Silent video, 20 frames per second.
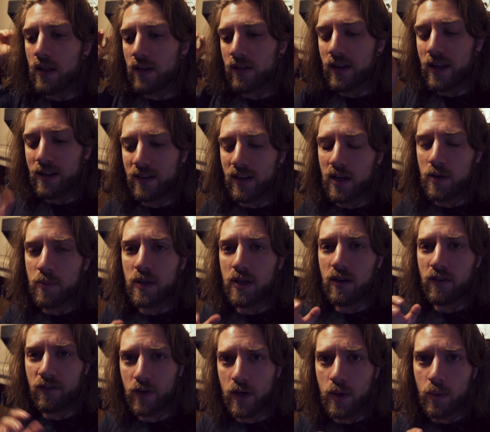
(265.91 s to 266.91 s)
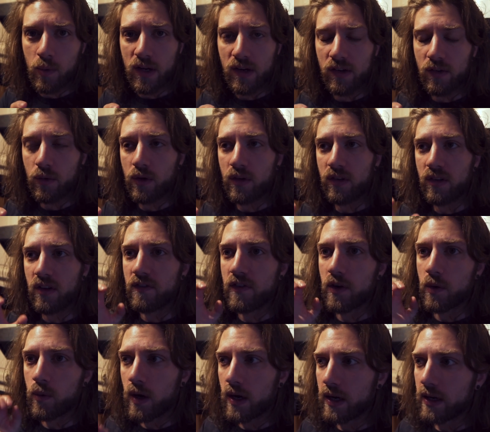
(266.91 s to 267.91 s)
The site's going to be a free resource if
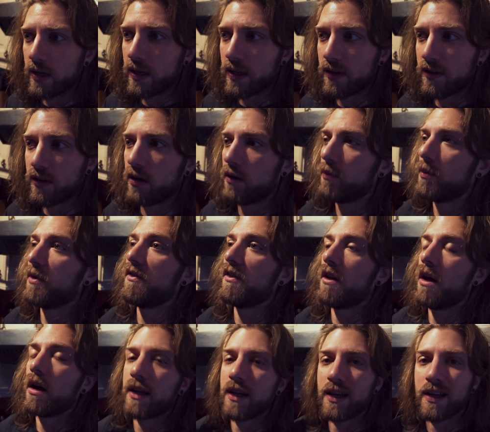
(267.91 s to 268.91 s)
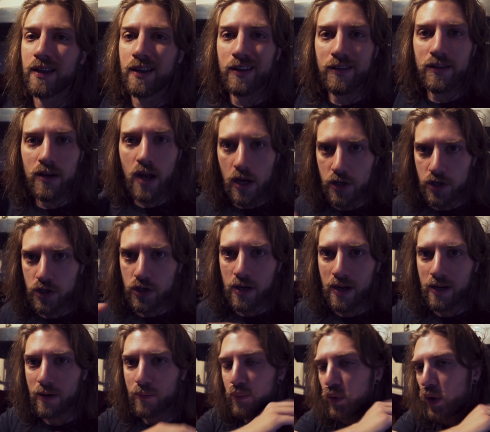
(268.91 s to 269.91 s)
you're wanting to get started with vlogging, not sure
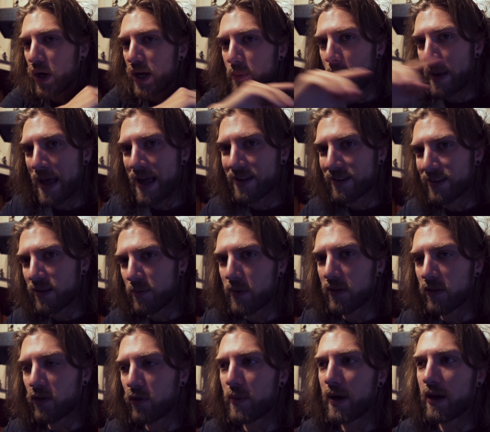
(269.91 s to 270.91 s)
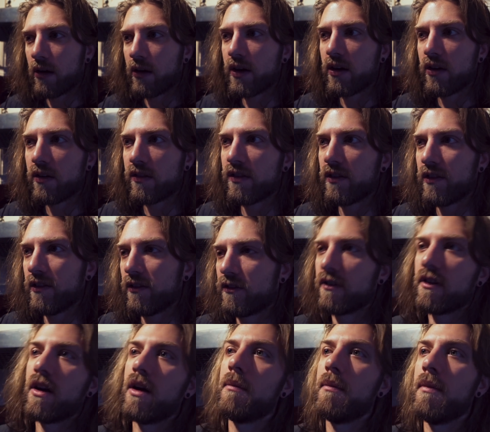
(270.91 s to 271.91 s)
how to break past the mental barriers
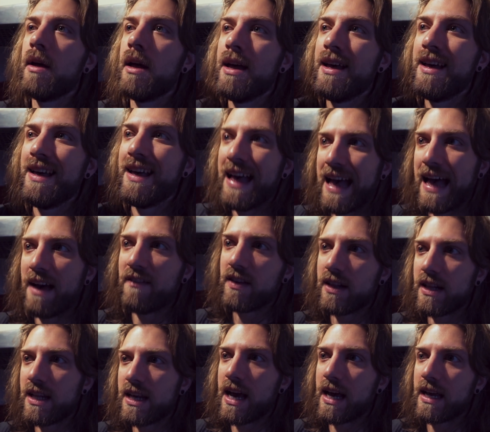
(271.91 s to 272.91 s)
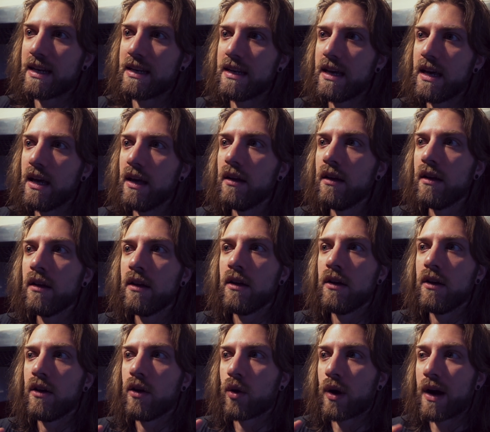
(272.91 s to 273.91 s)
from having the idea
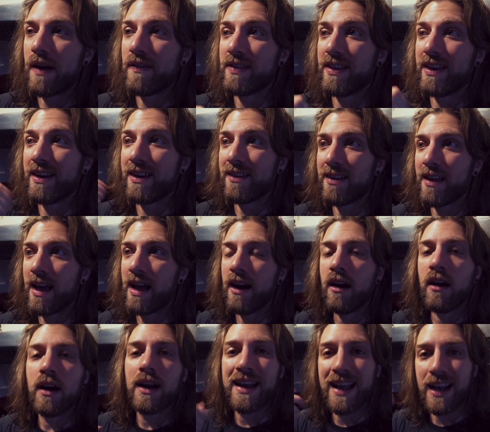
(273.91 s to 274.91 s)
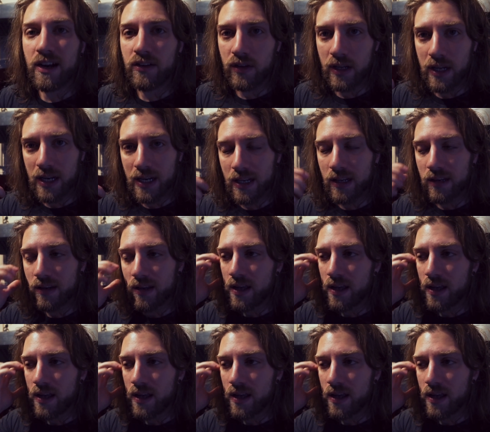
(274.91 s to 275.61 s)
or having the desire and actually getting it